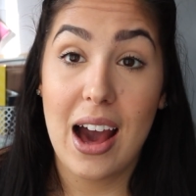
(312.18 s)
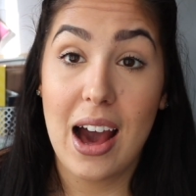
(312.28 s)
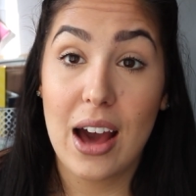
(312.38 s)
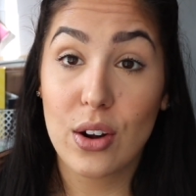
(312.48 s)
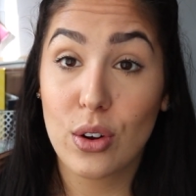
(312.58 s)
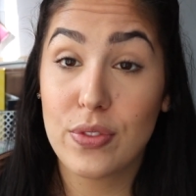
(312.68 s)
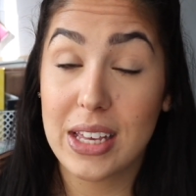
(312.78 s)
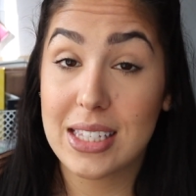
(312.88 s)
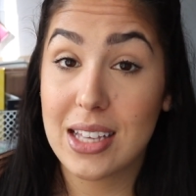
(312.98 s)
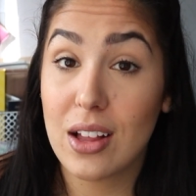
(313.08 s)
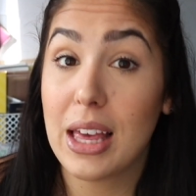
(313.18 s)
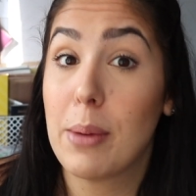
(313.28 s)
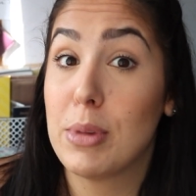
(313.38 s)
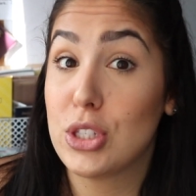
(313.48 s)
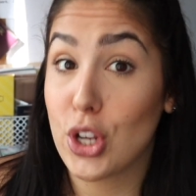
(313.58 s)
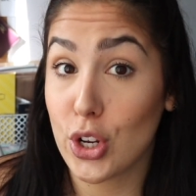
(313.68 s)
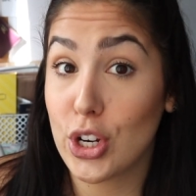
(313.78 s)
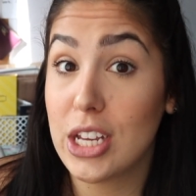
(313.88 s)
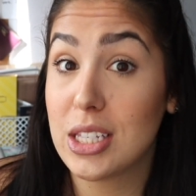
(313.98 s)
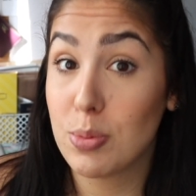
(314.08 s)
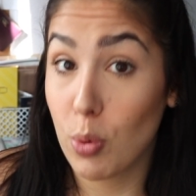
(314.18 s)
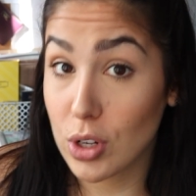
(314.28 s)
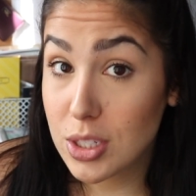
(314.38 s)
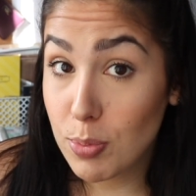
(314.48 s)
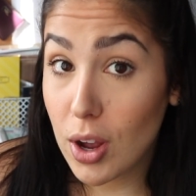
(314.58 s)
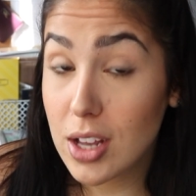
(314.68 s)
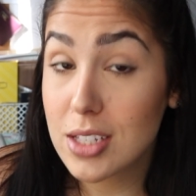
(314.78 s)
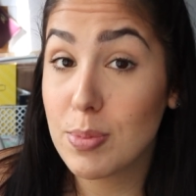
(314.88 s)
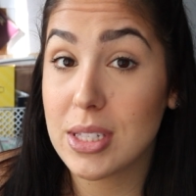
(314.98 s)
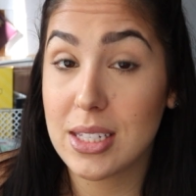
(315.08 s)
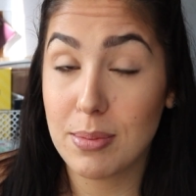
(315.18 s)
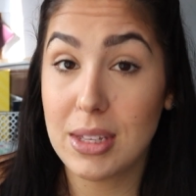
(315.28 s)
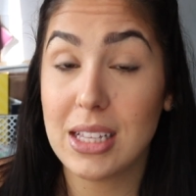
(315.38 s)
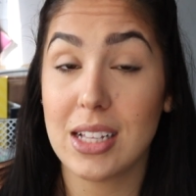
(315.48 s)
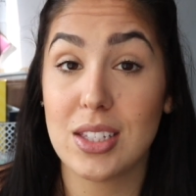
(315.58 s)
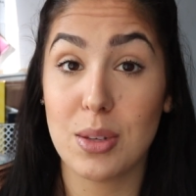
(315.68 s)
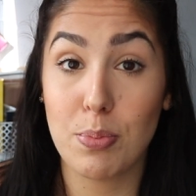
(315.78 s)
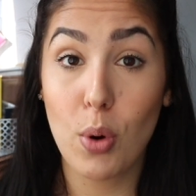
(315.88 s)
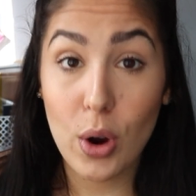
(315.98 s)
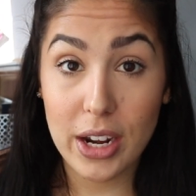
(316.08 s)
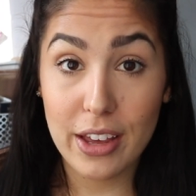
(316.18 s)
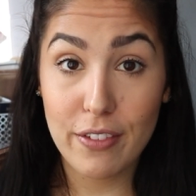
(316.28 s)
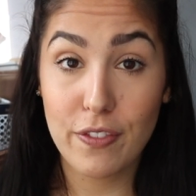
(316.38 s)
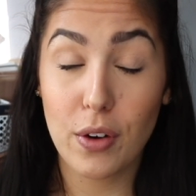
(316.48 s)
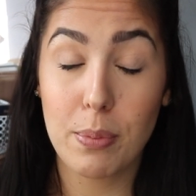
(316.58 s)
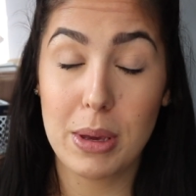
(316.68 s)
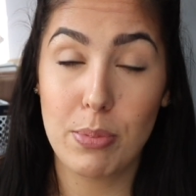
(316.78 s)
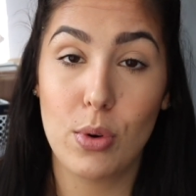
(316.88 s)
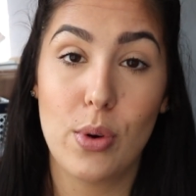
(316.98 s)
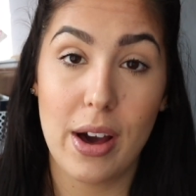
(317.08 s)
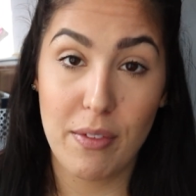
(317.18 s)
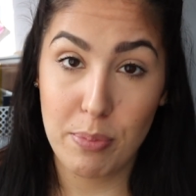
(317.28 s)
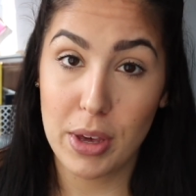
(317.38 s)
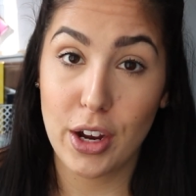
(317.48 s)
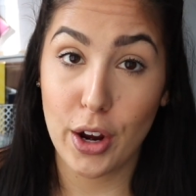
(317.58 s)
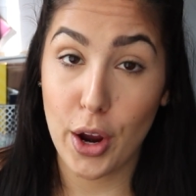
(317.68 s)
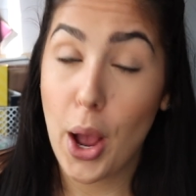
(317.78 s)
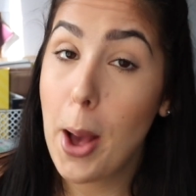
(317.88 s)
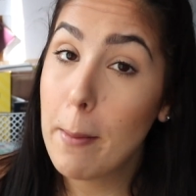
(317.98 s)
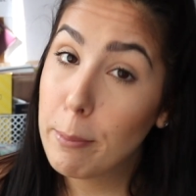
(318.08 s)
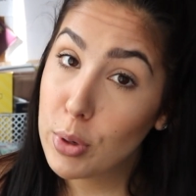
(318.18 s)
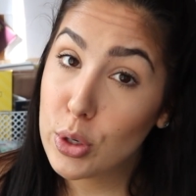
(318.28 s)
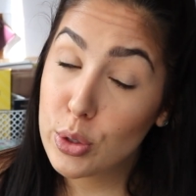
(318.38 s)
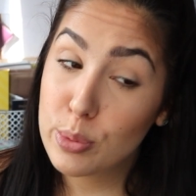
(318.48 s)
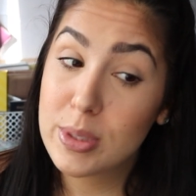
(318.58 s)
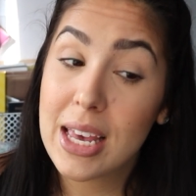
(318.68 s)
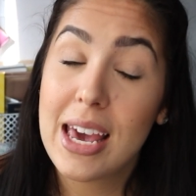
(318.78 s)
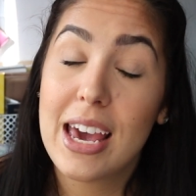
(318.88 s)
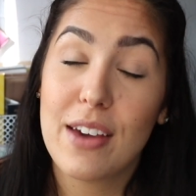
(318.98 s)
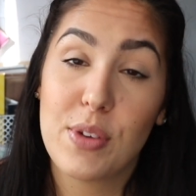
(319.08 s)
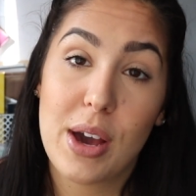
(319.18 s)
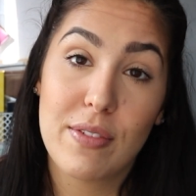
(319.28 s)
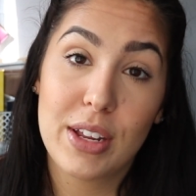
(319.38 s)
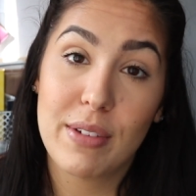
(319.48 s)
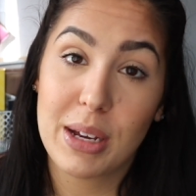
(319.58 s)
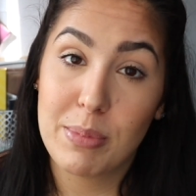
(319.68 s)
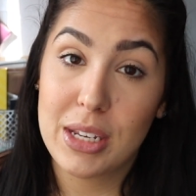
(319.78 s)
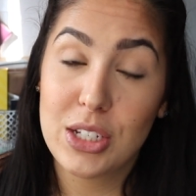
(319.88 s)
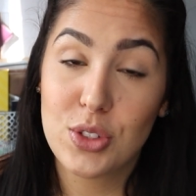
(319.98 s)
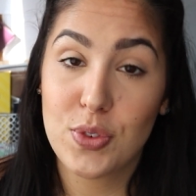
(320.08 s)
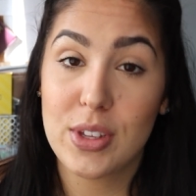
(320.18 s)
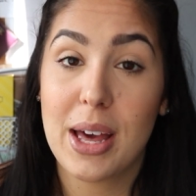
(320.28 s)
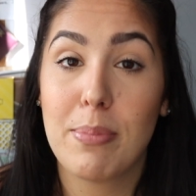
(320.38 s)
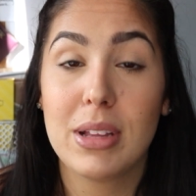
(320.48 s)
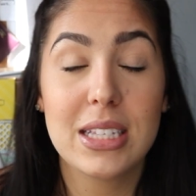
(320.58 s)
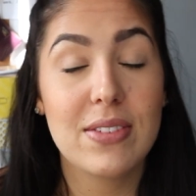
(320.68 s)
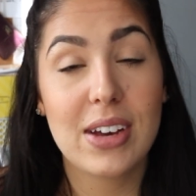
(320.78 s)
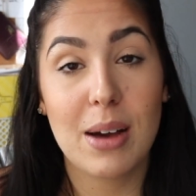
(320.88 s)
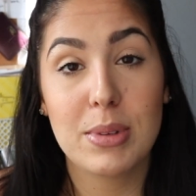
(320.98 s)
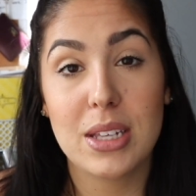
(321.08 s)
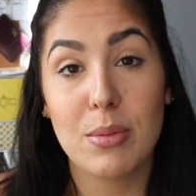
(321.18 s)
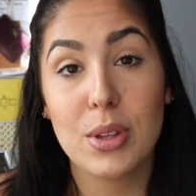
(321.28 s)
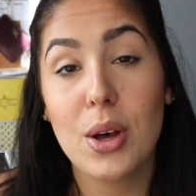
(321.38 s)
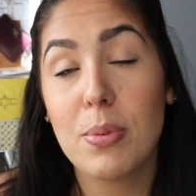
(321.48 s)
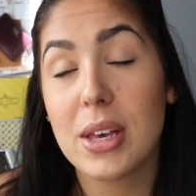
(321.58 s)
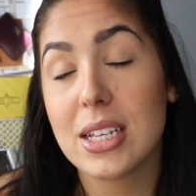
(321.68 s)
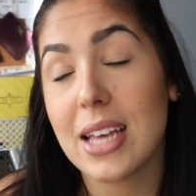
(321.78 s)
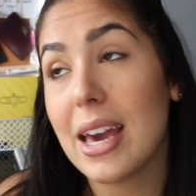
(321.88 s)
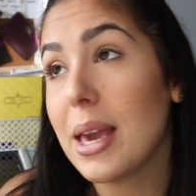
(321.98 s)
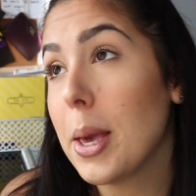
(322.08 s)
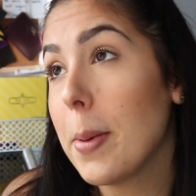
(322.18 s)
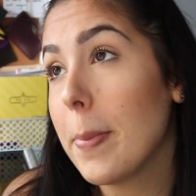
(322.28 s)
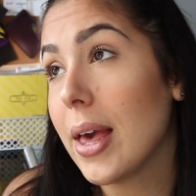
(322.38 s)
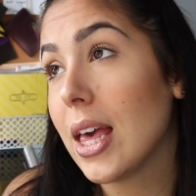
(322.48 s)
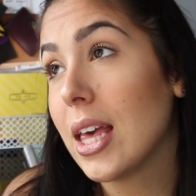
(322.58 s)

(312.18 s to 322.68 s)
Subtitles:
I don't know if they sell like maternity sports bras, but something that's supportive for people who have bigger boobs. If you have any recommendations for that, please leave a comment down below, because I am